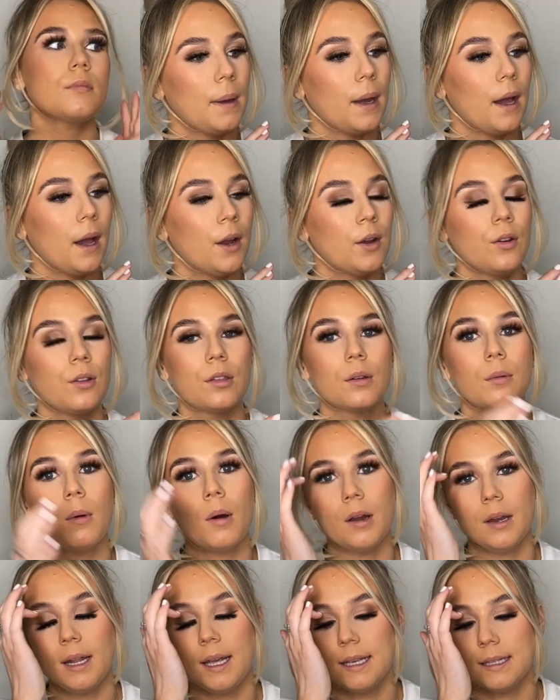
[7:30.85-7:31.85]
another
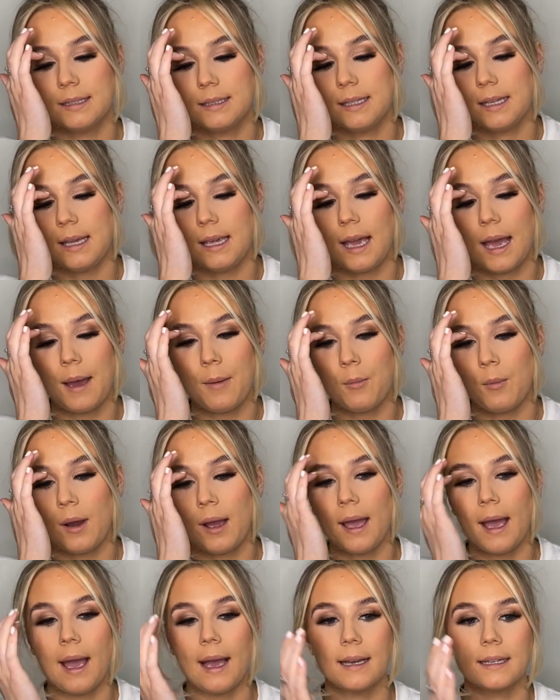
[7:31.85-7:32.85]
one is the
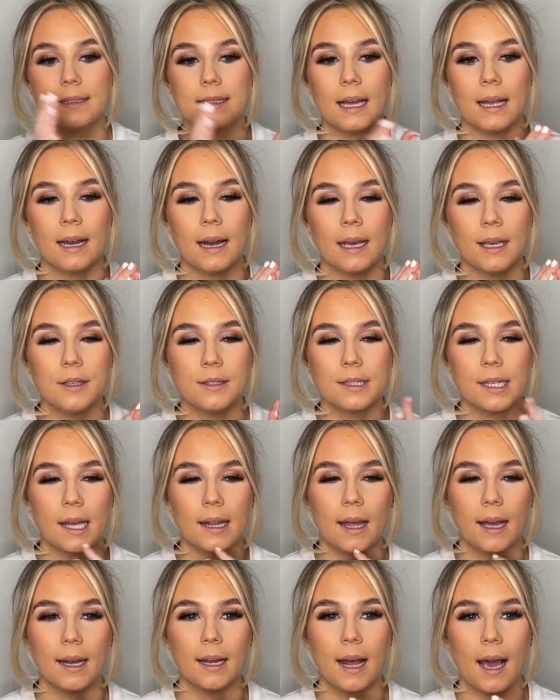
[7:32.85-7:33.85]
NYX, and I used to get
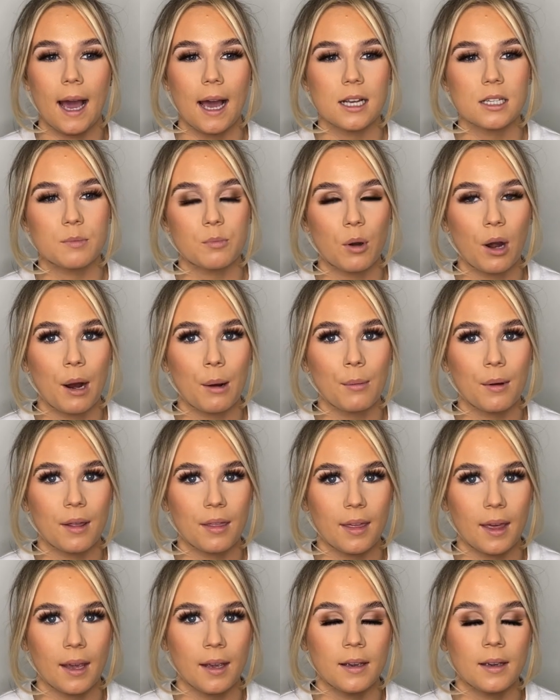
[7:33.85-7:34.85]
that in ash brown, I
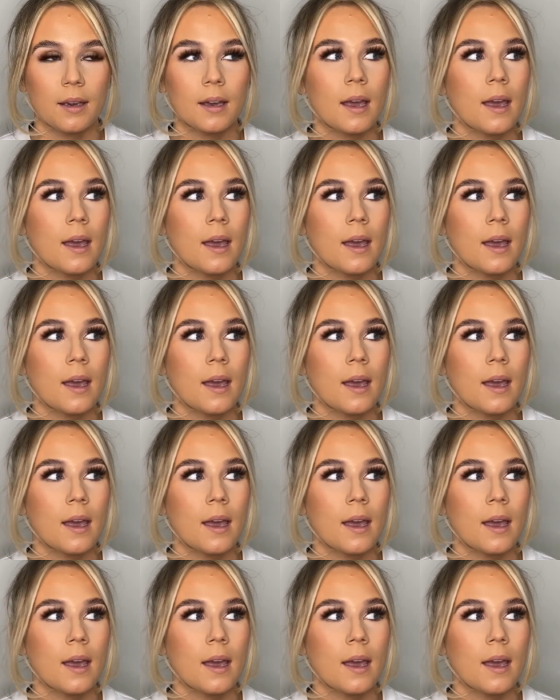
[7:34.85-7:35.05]
think.